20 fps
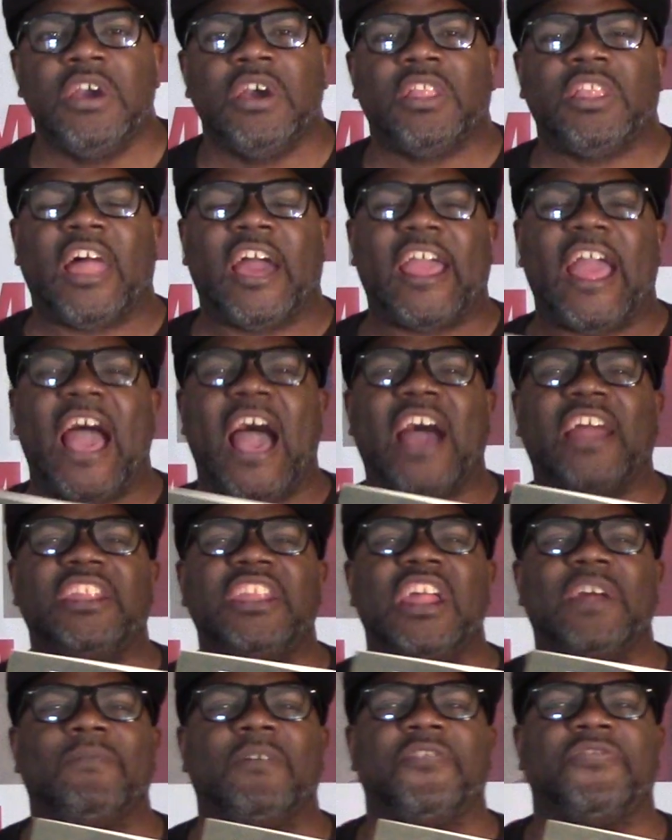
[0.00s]
like I
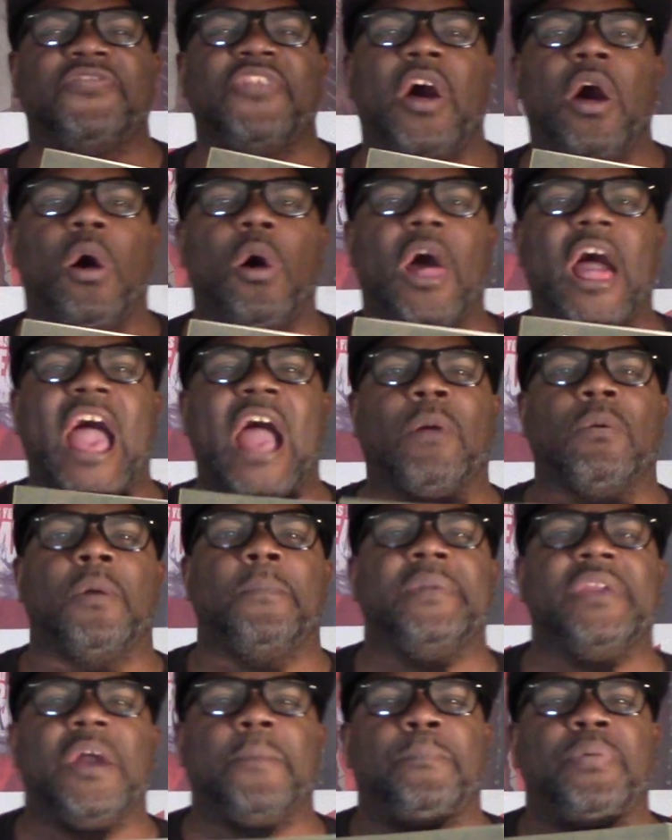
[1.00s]
never thought I
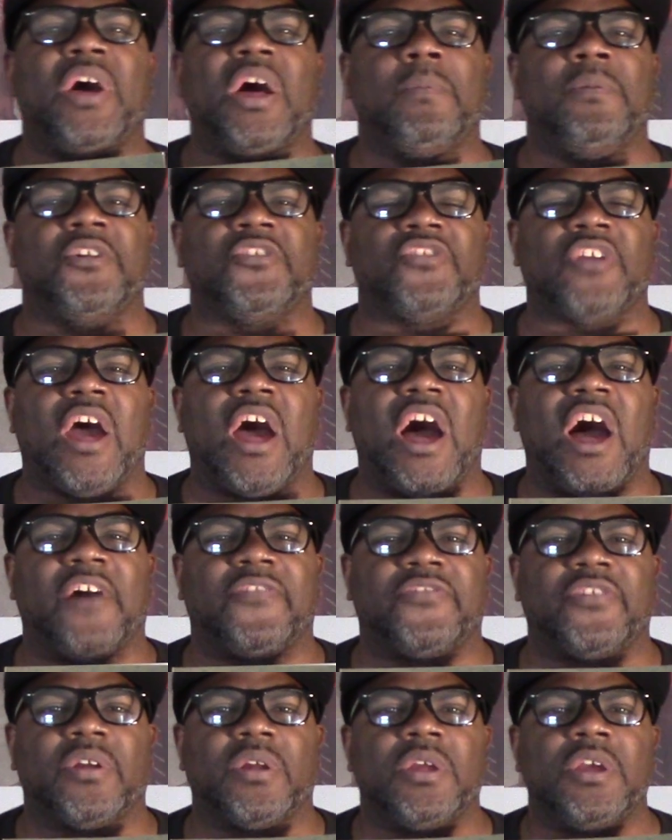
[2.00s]
would be a published
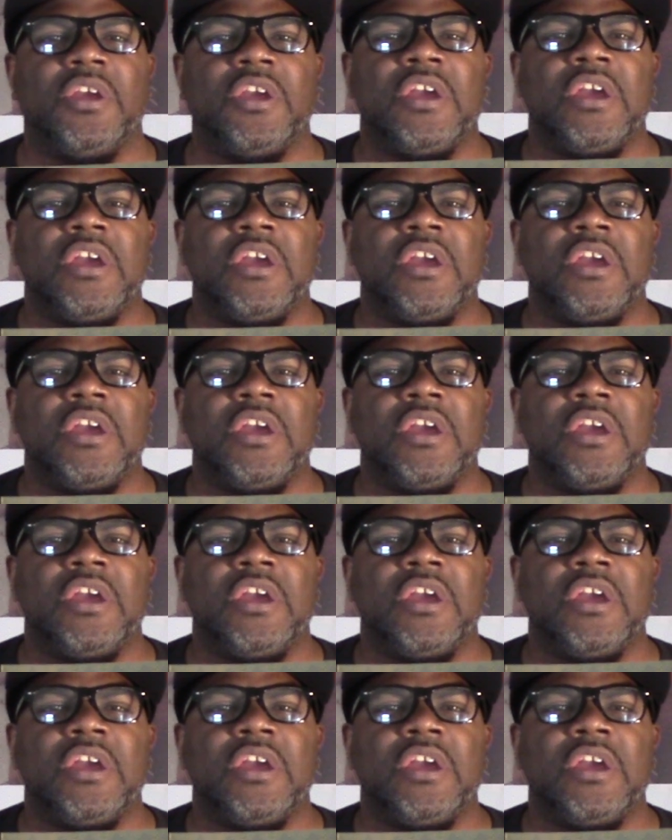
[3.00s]
author.